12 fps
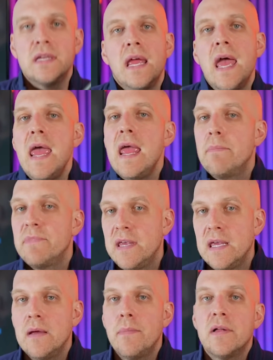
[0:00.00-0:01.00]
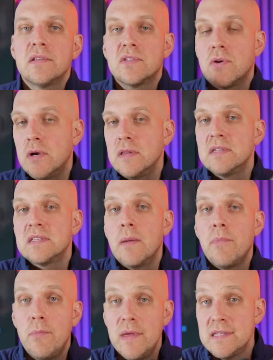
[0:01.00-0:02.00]
hey, I'm thinking about starting this type
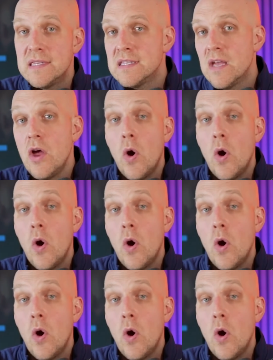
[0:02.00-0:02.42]
of business.